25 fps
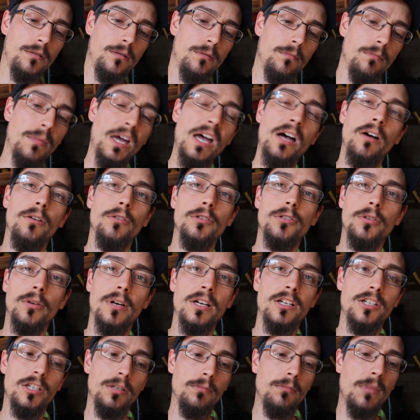metal to
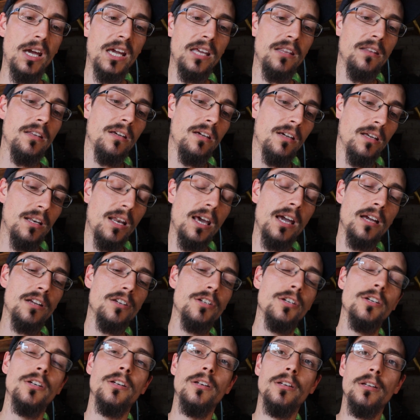actually make the
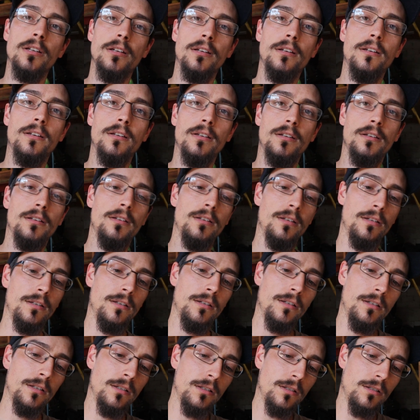connection.
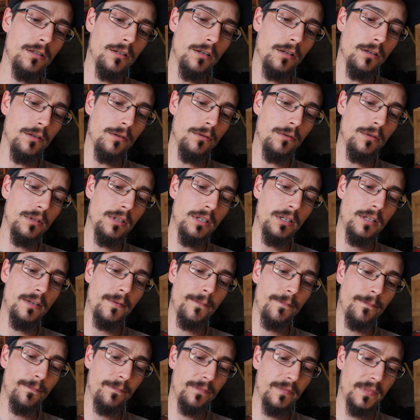So
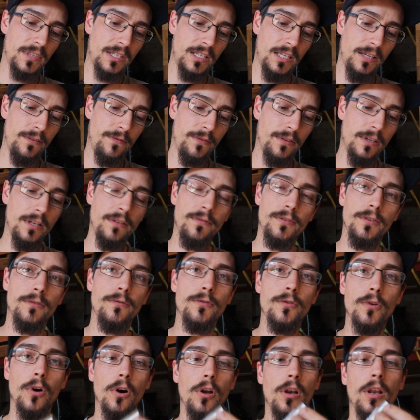if
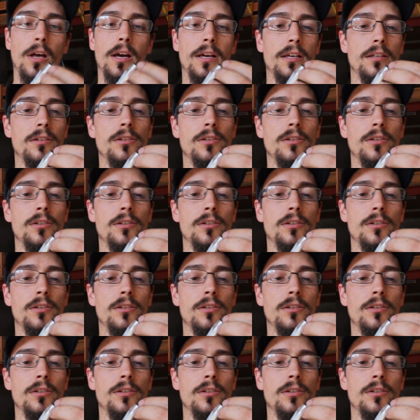you've got like